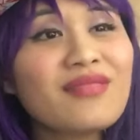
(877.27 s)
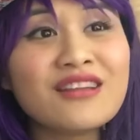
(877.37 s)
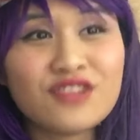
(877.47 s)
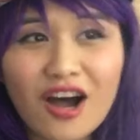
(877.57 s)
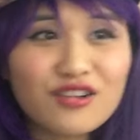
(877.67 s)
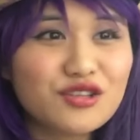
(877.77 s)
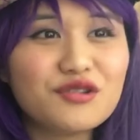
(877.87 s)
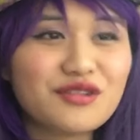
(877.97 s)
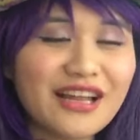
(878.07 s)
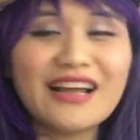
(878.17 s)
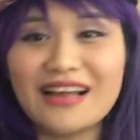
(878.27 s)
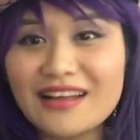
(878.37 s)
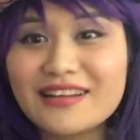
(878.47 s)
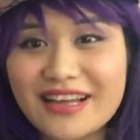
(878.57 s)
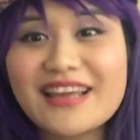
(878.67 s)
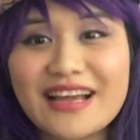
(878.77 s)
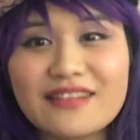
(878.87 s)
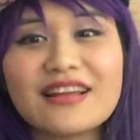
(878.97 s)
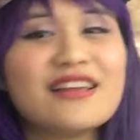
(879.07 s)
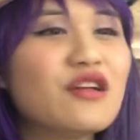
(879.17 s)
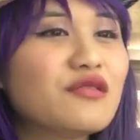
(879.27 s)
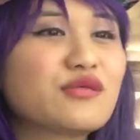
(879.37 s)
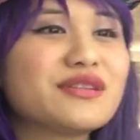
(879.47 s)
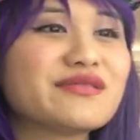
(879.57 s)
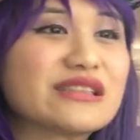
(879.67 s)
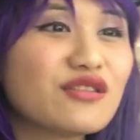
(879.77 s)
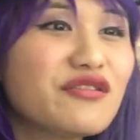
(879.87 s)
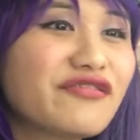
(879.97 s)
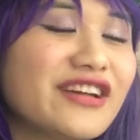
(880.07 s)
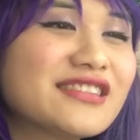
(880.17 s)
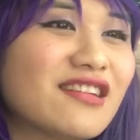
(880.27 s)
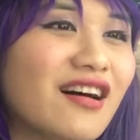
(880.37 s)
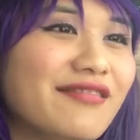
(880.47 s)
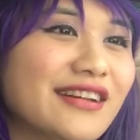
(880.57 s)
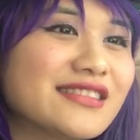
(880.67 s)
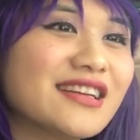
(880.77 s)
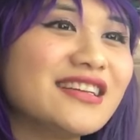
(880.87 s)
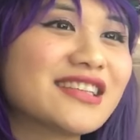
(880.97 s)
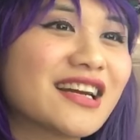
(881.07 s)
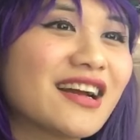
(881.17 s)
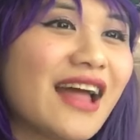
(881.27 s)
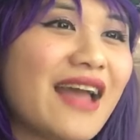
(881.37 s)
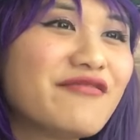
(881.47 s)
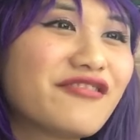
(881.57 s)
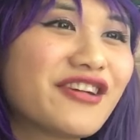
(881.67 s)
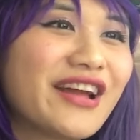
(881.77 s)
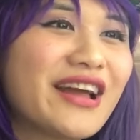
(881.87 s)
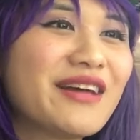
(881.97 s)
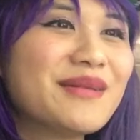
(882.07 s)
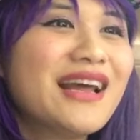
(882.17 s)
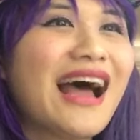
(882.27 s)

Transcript: Dogtooth he knows which one's Luffy, so obviously he's gonna aim for him.